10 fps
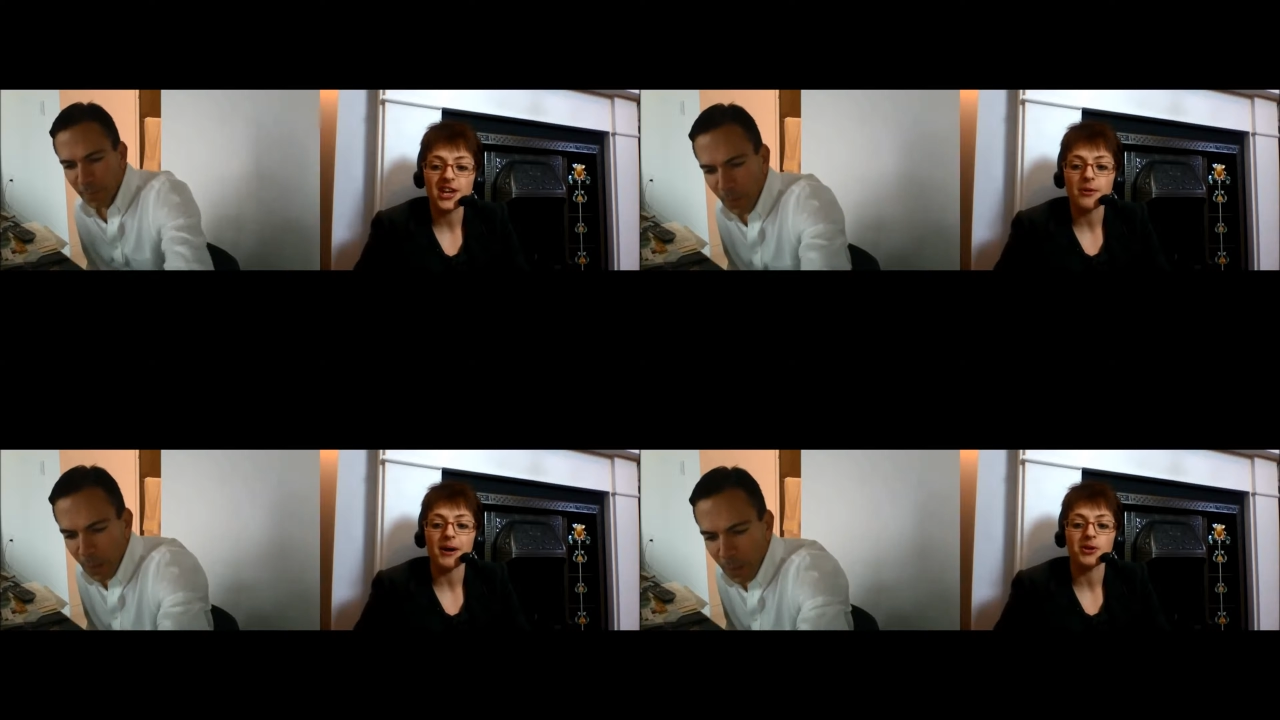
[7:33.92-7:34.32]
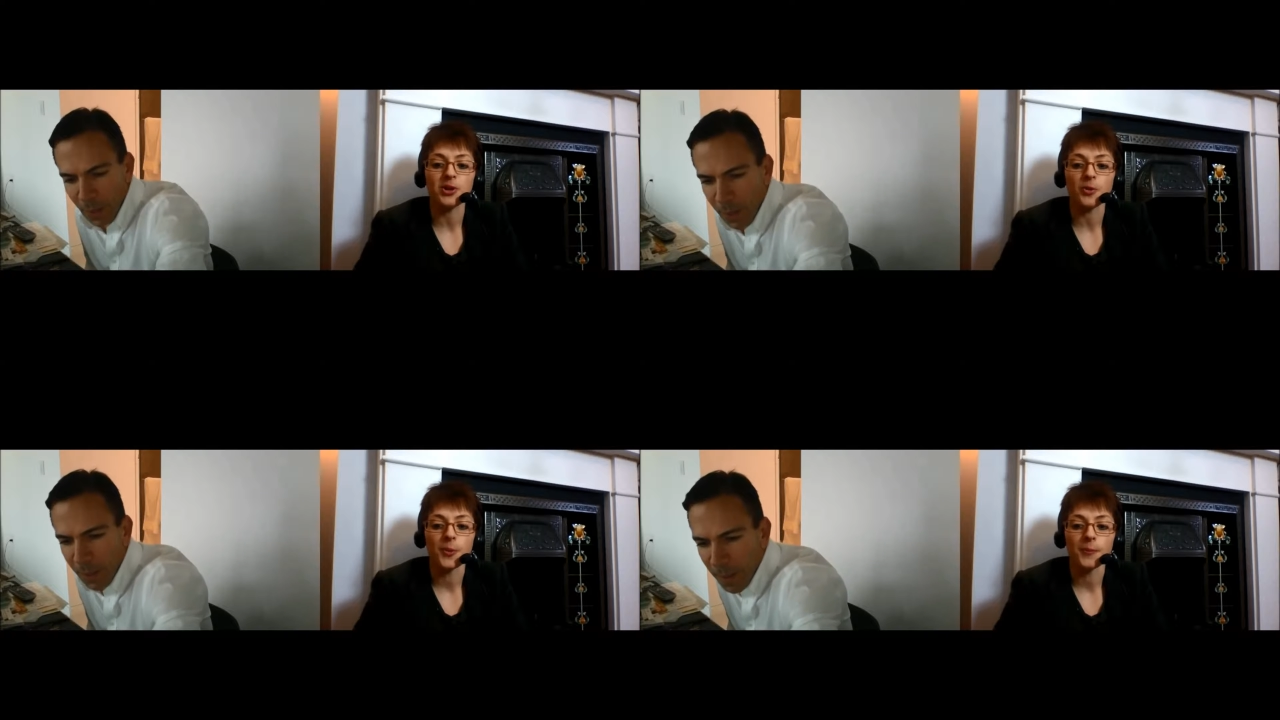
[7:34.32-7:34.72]
Speaker 1: to hear
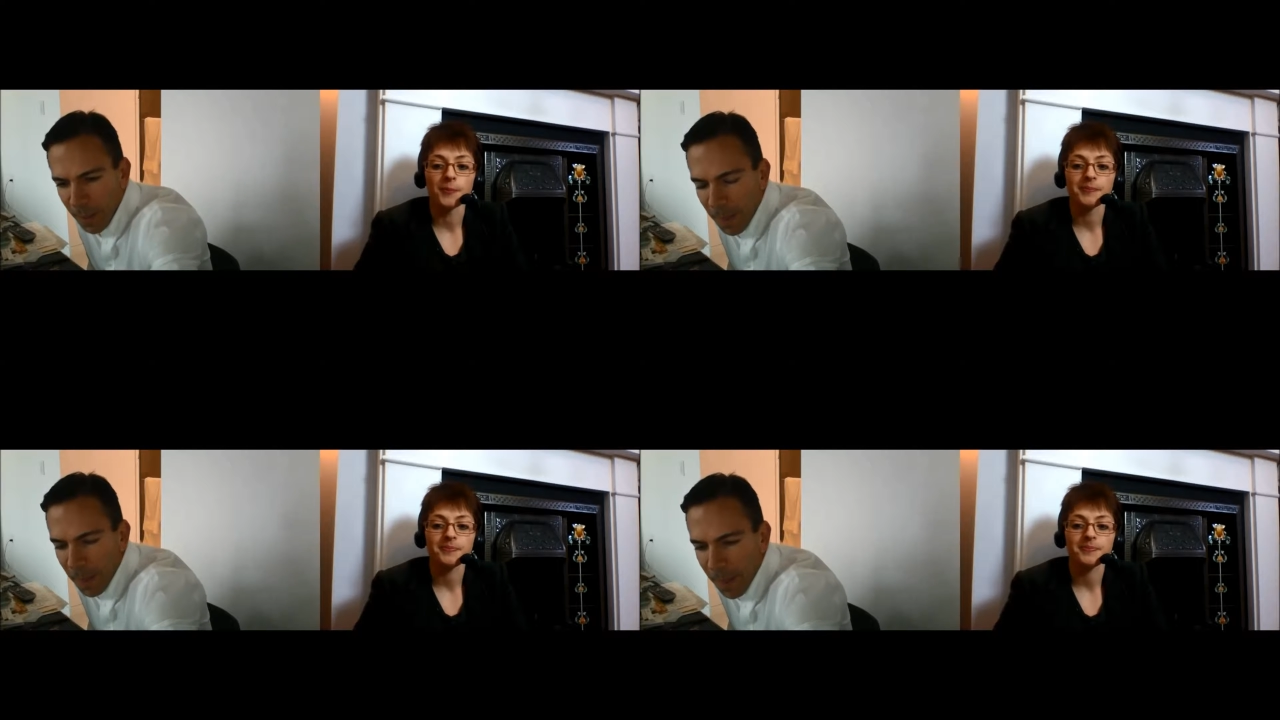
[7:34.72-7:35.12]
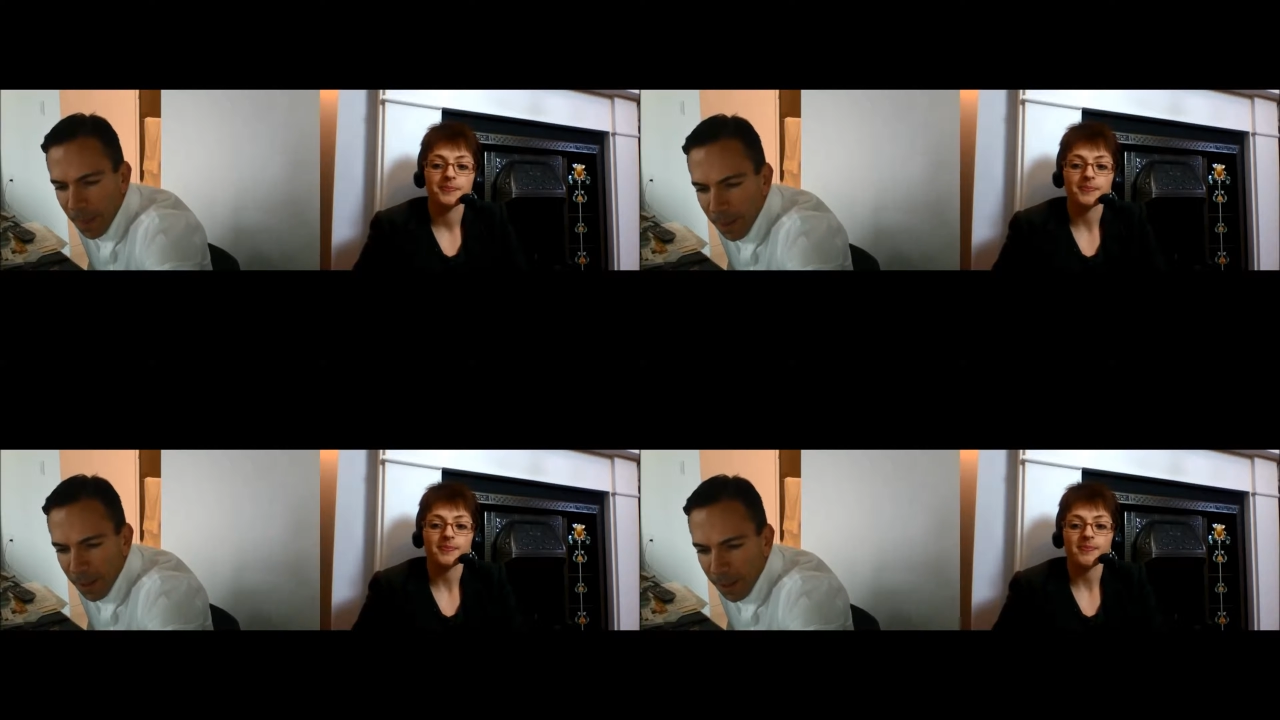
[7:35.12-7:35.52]
about you.
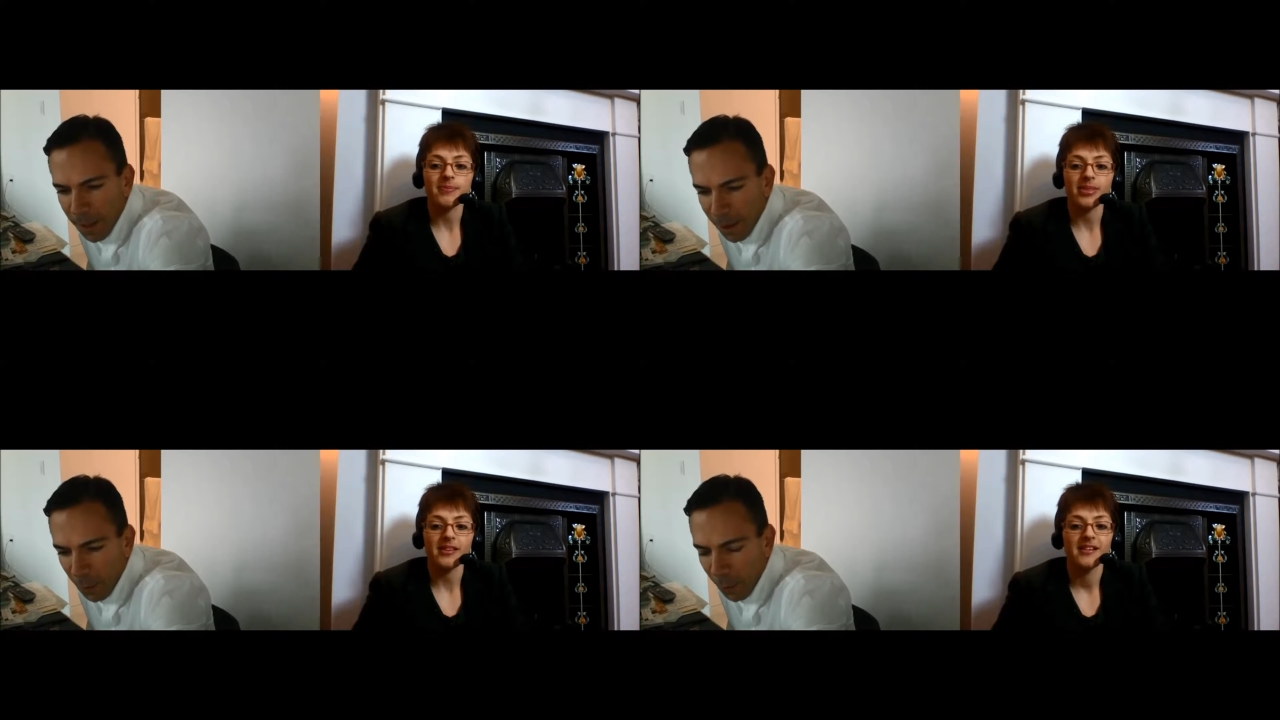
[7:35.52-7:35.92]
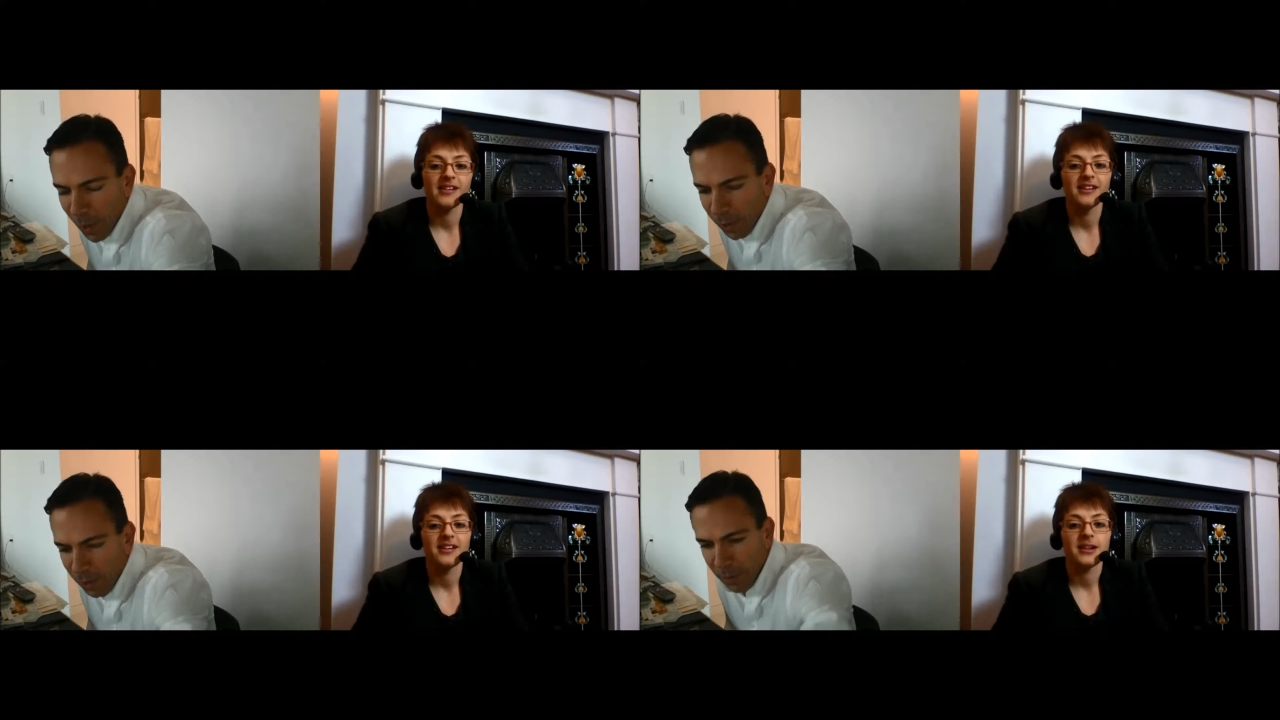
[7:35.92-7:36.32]

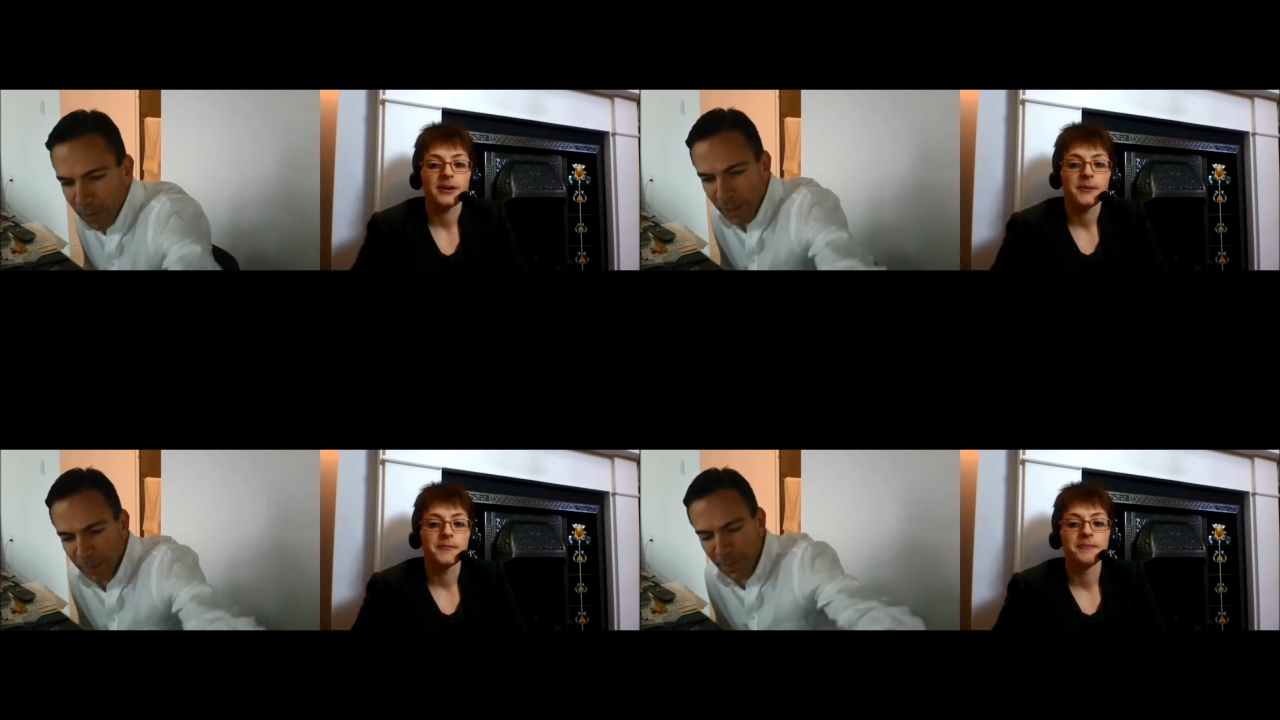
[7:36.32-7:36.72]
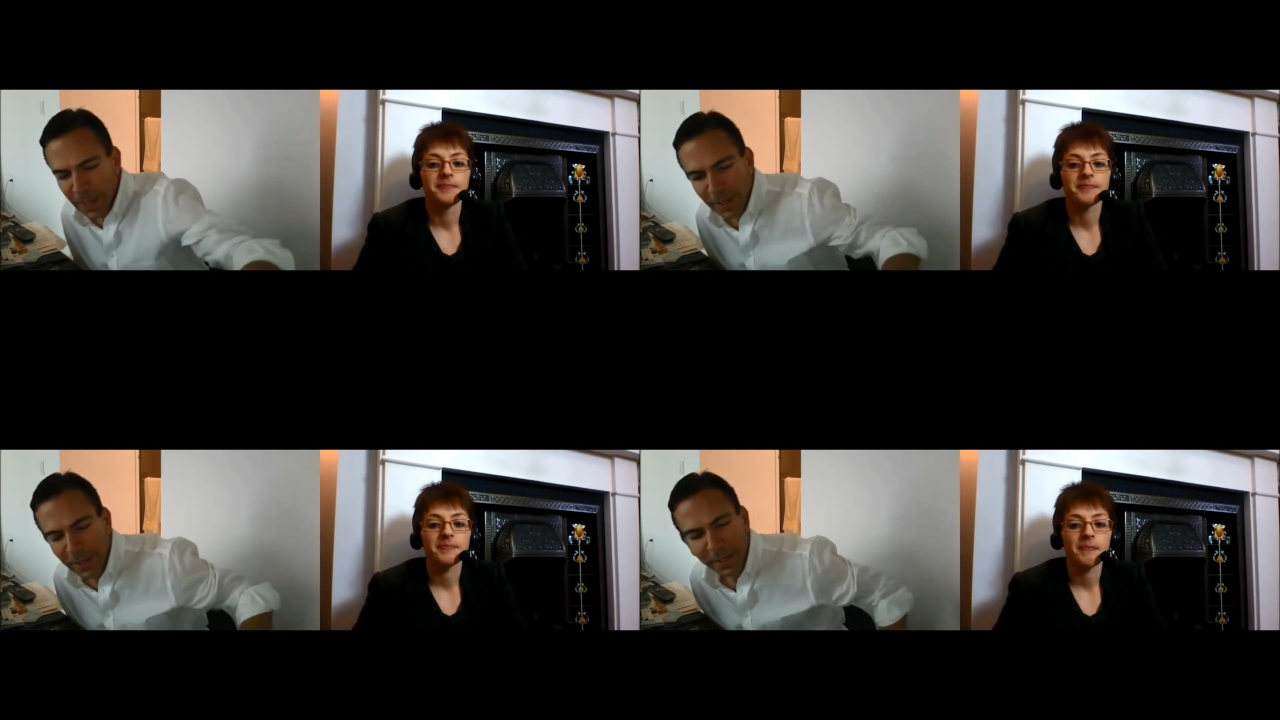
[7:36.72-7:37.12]
Speaker 2: Well, I
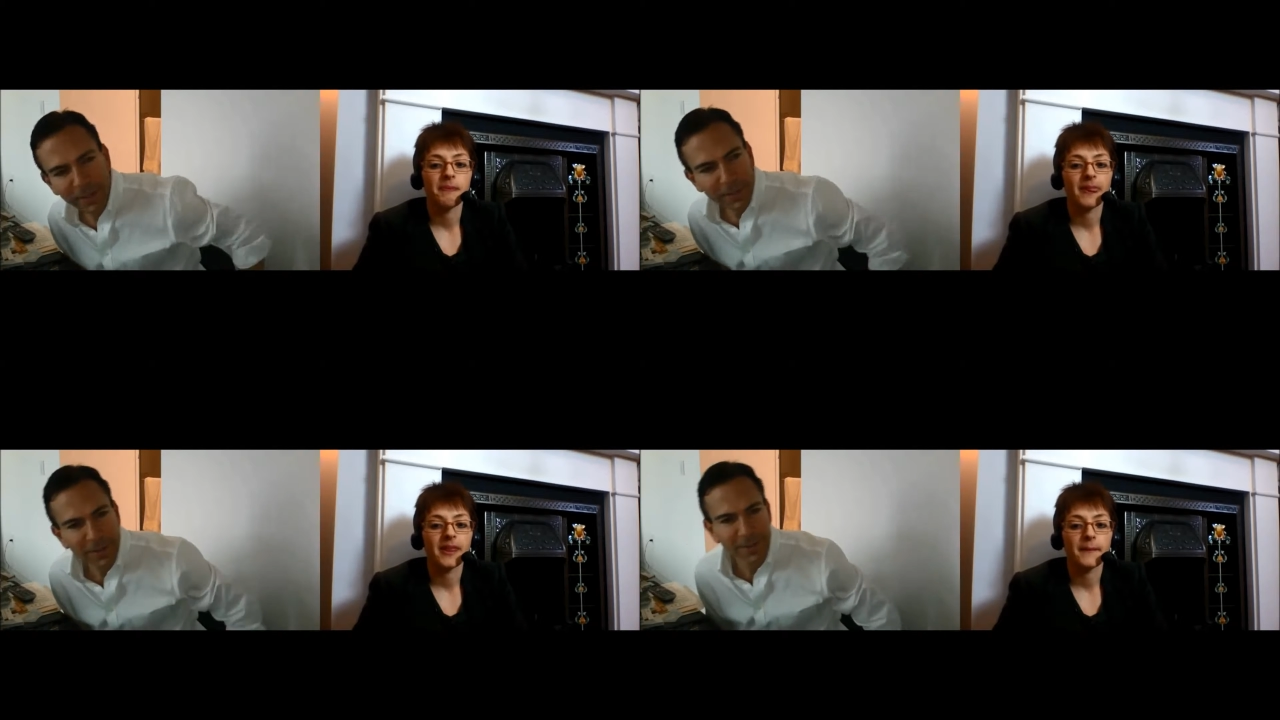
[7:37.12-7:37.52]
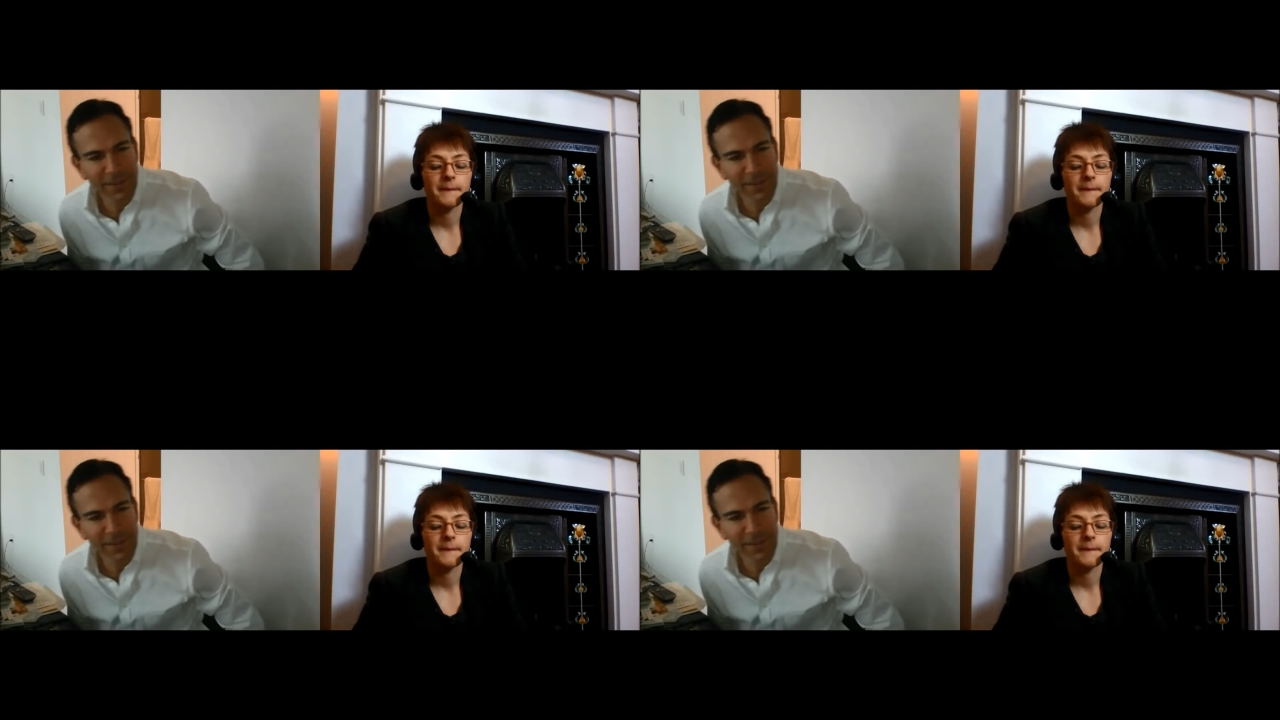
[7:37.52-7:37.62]
mean,